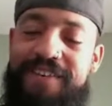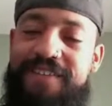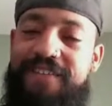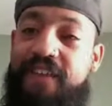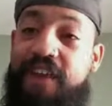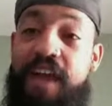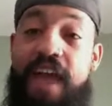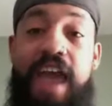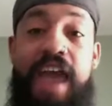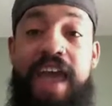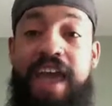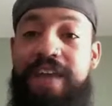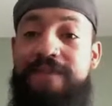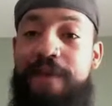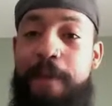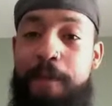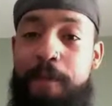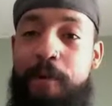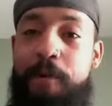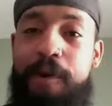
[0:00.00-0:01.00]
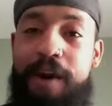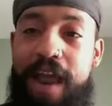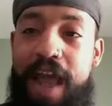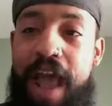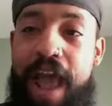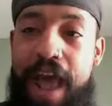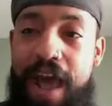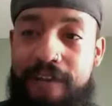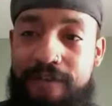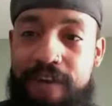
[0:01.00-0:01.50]
It's like, hey, if I'm going to
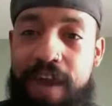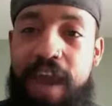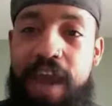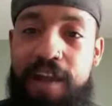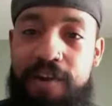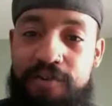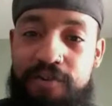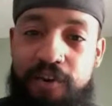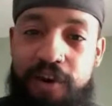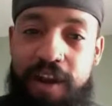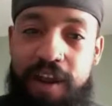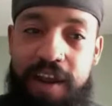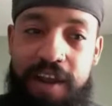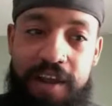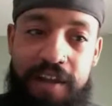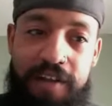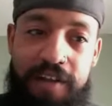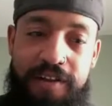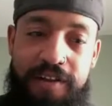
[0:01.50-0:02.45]
have a drink